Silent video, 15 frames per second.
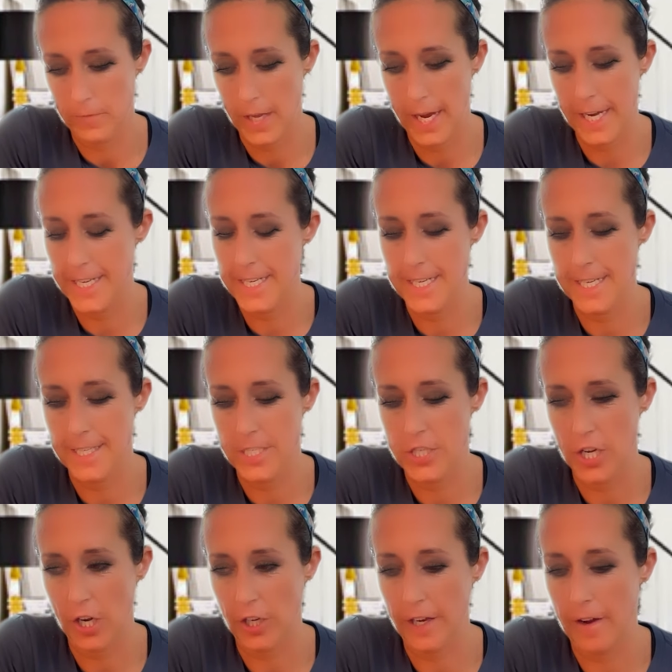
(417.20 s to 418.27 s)
I didn't
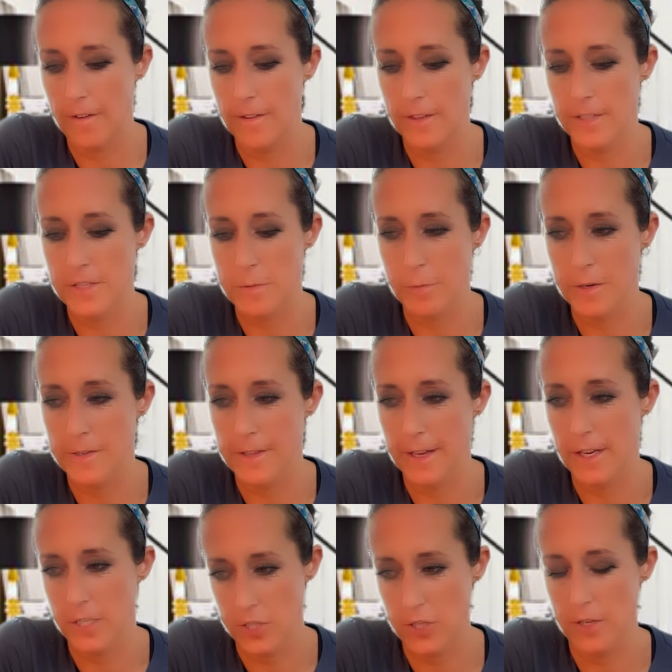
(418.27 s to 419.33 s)
check Colin's
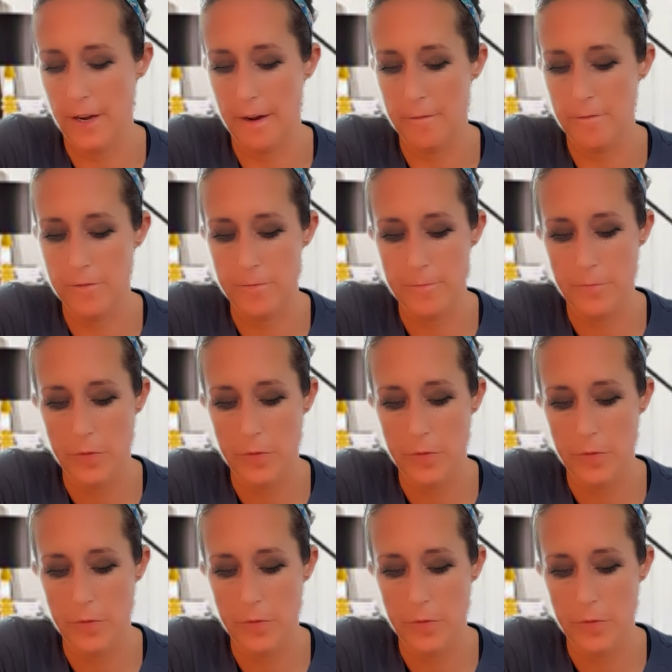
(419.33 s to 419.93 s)
birthday. I should have.